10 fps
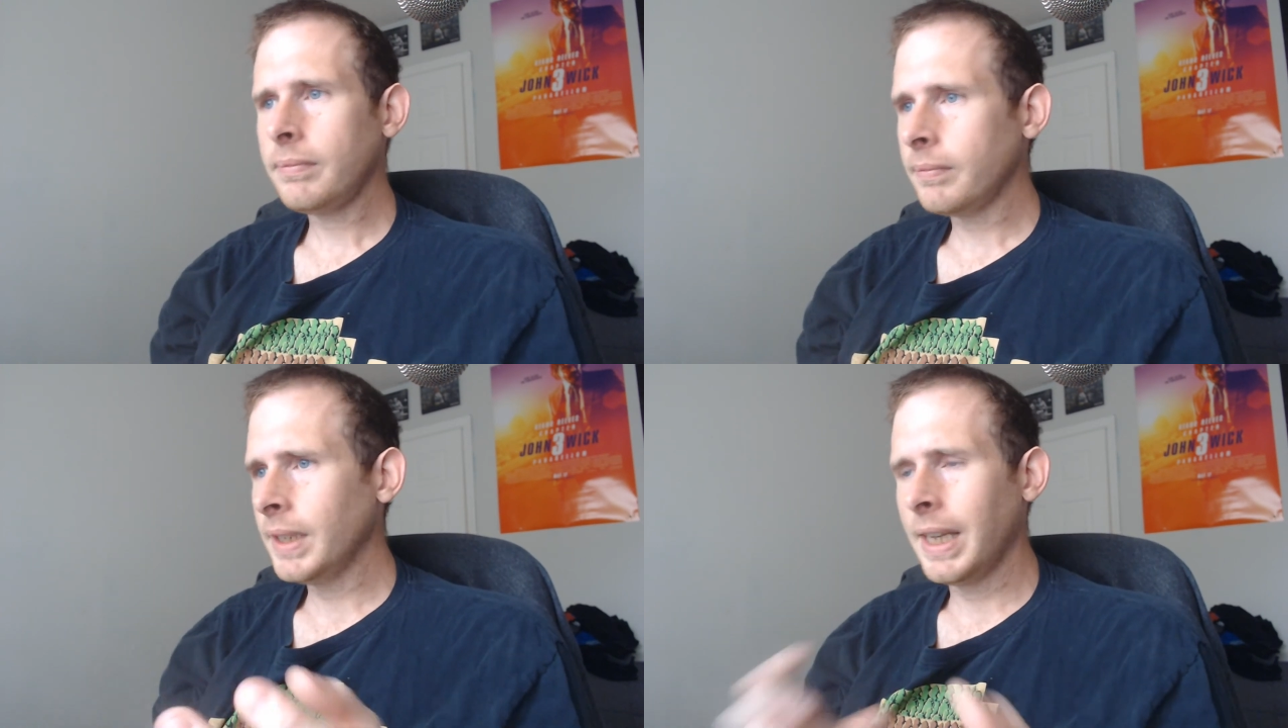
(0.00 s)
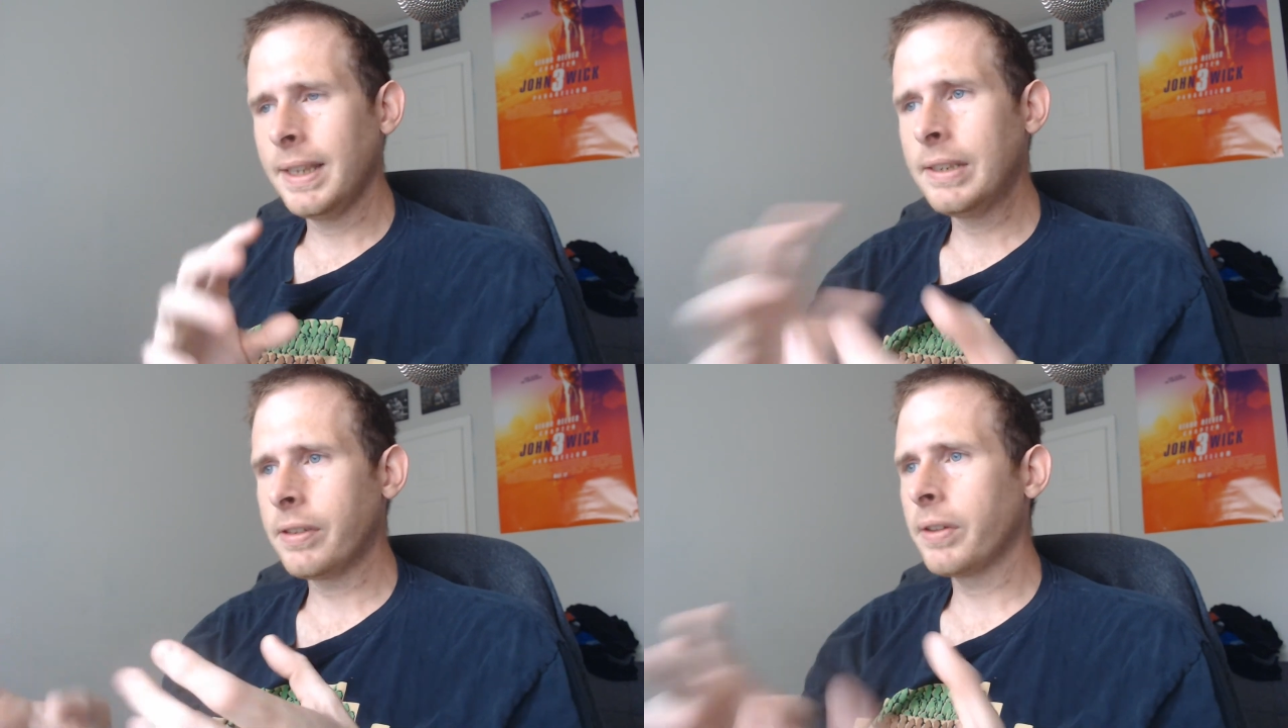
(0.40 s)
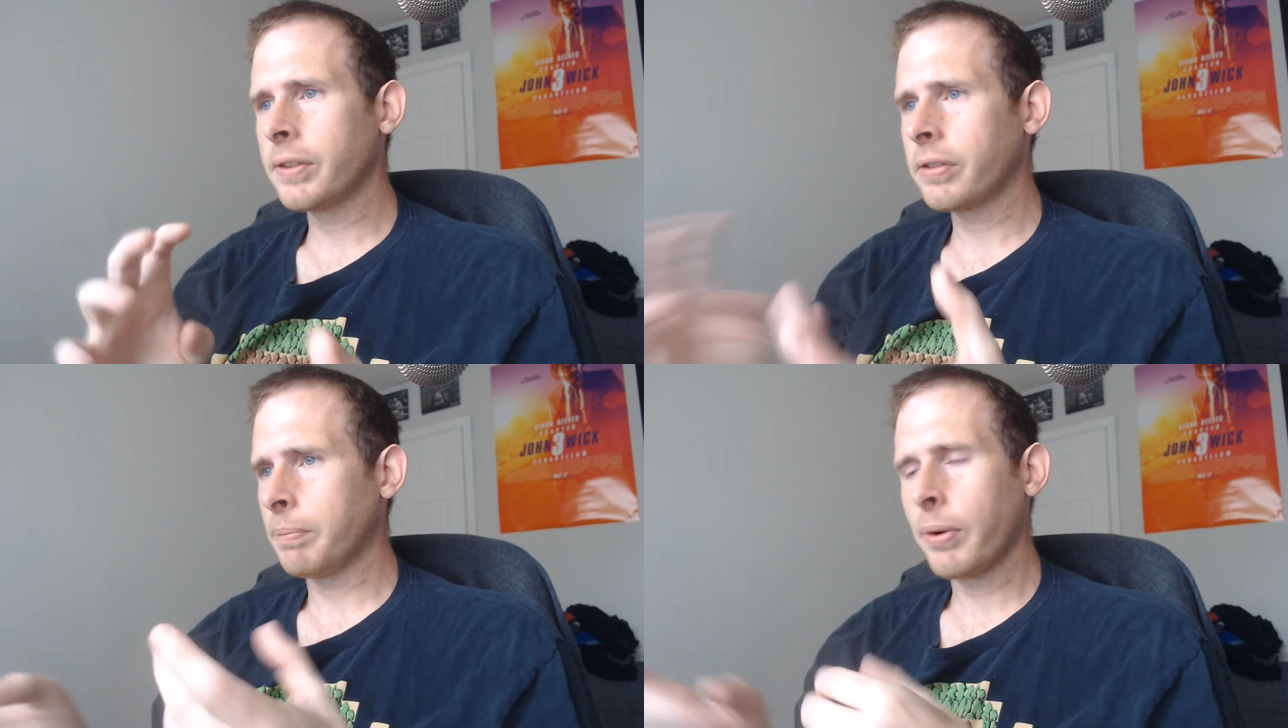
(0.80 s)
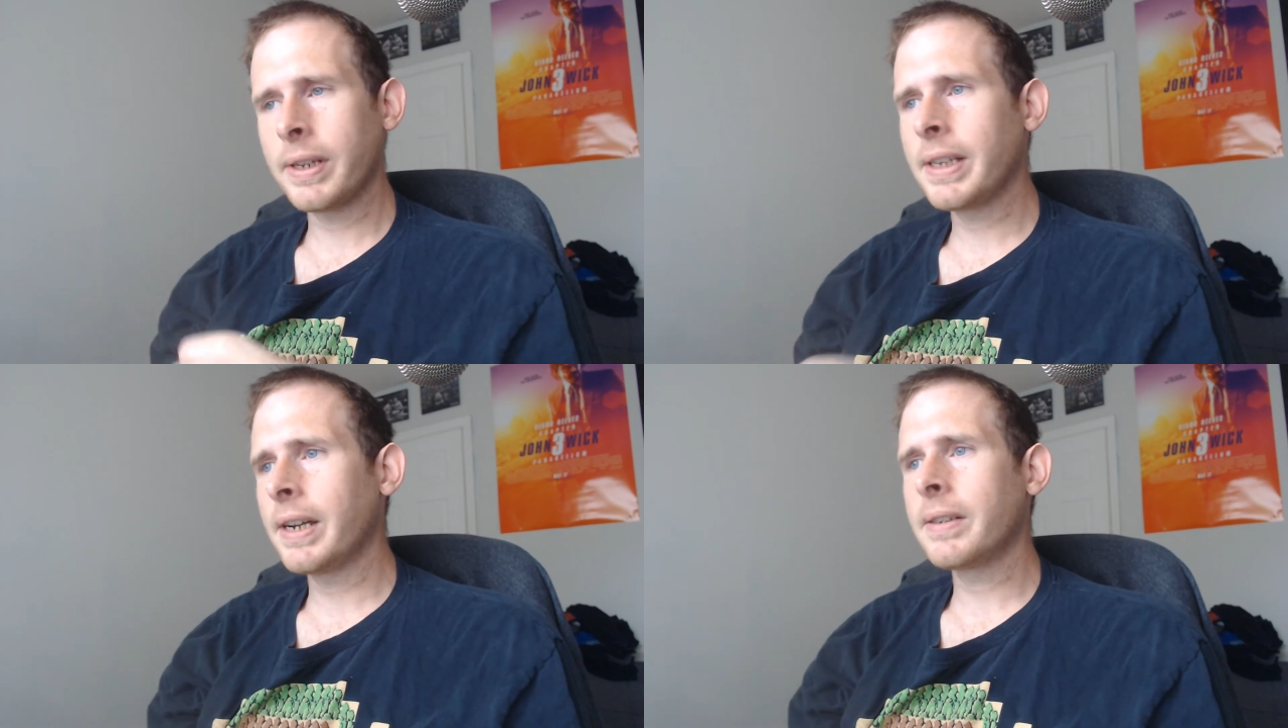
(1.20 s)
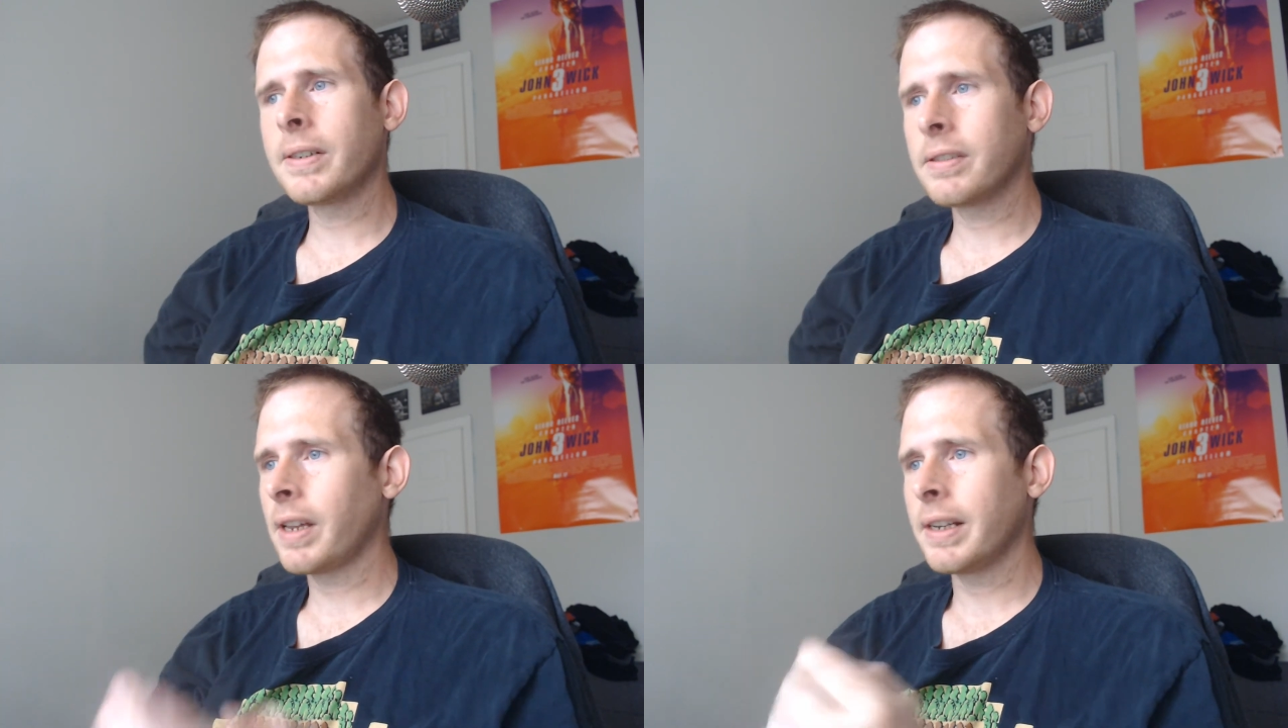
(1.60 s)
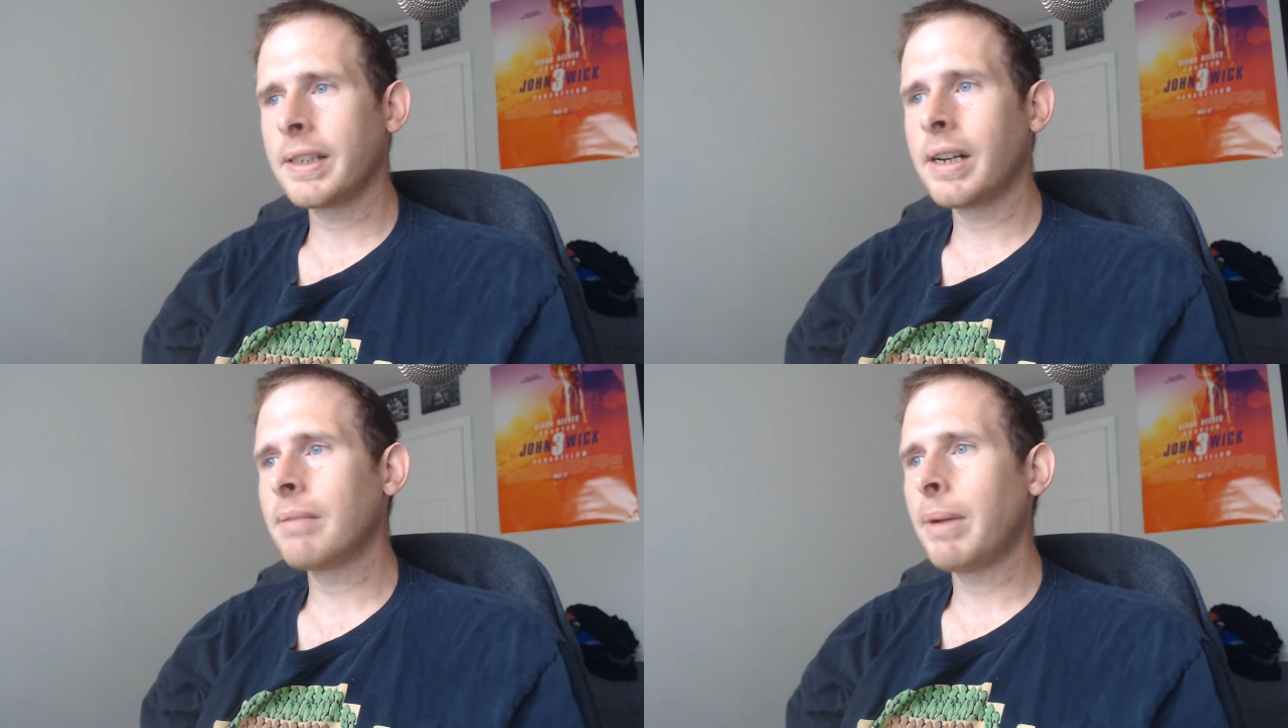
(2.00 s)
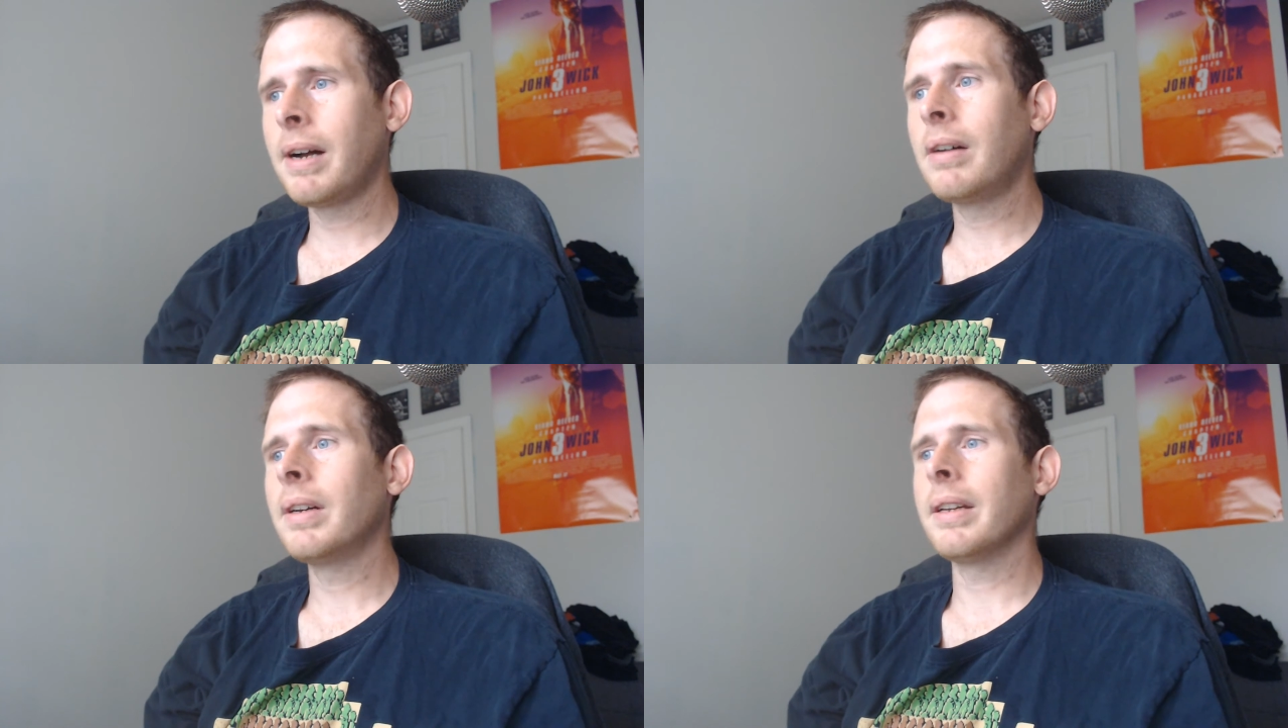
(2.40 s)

And these other supporting characters I didn't care about.